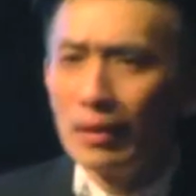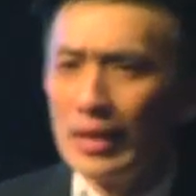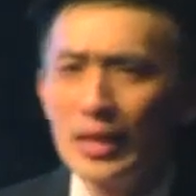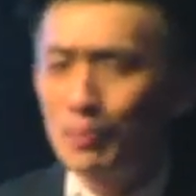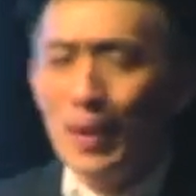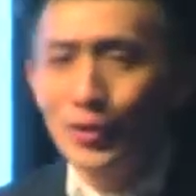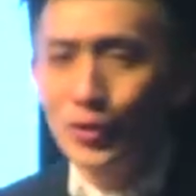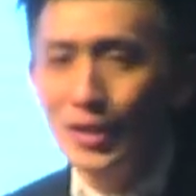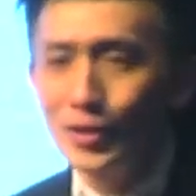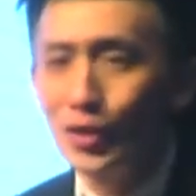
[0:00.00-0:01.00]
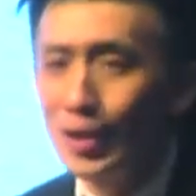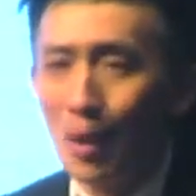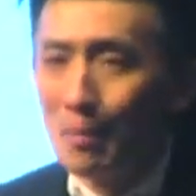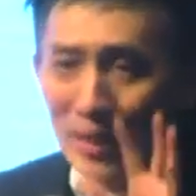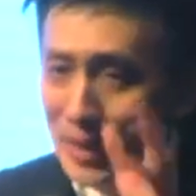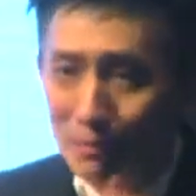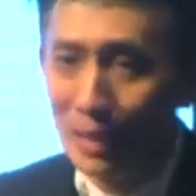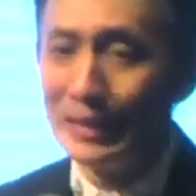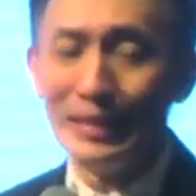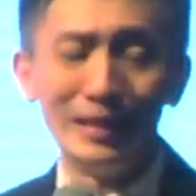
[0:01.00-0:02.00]
His passion is not about making
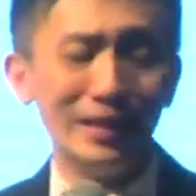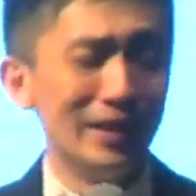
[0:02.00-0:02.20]
money.